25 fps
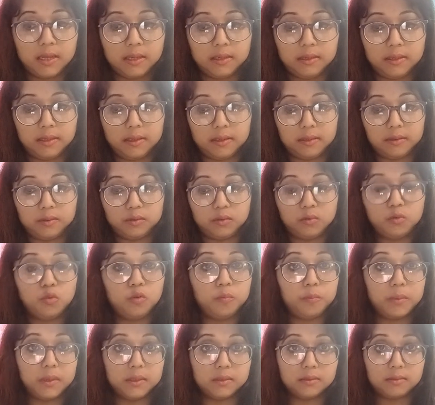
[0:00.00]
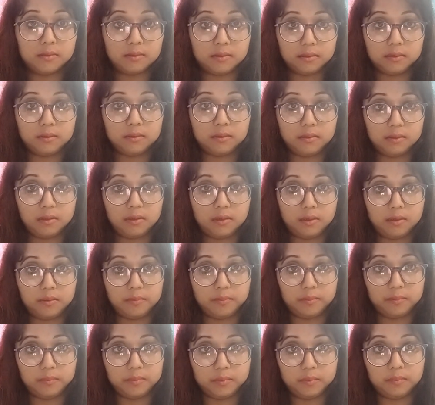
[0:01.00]
The
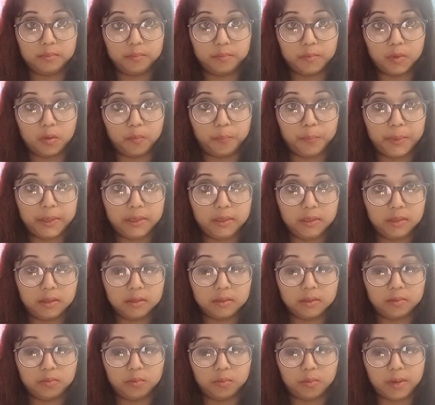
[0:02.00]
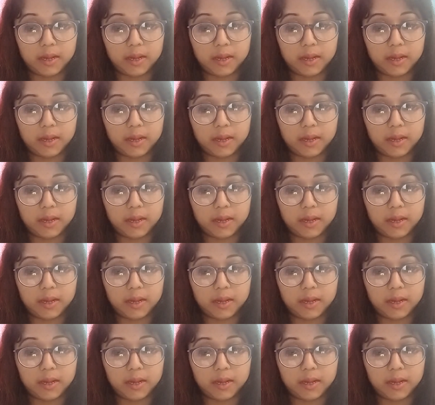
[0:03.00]
two-person opinion,